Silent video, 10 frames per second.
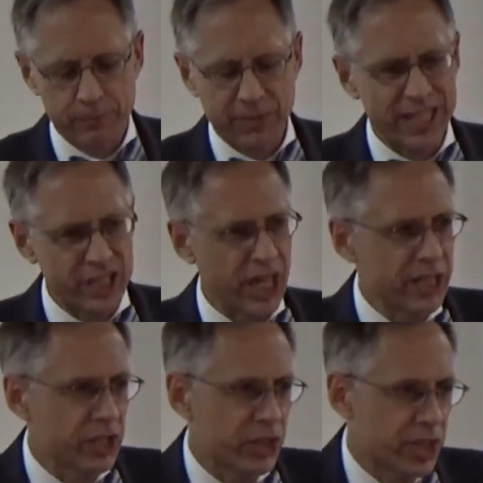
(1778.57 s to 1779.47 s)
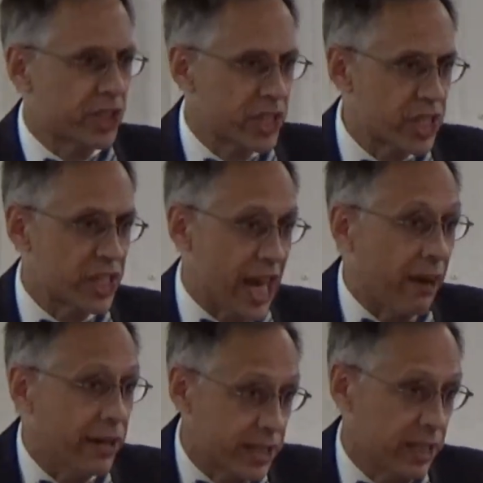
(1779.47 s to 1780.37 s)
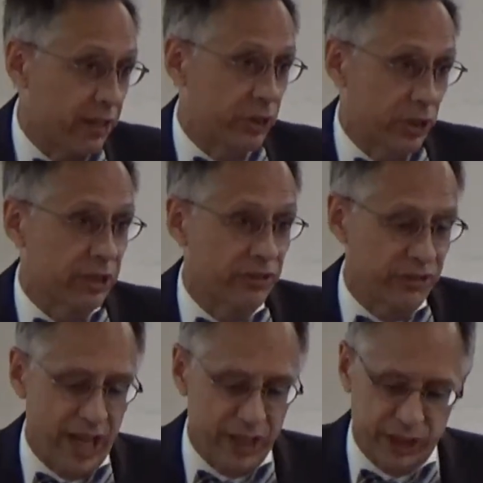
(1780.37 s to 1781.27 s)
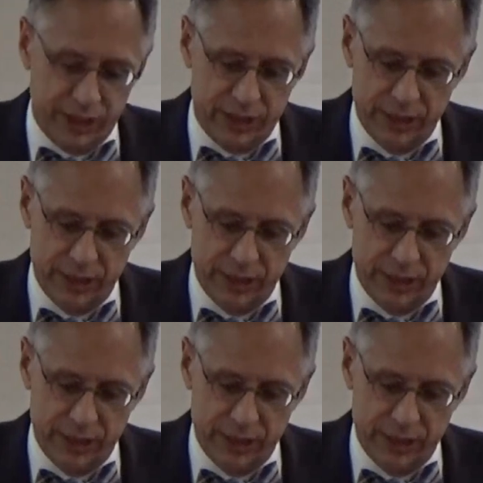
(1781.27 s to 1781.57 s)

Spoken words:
It changes the sincerity of your confession.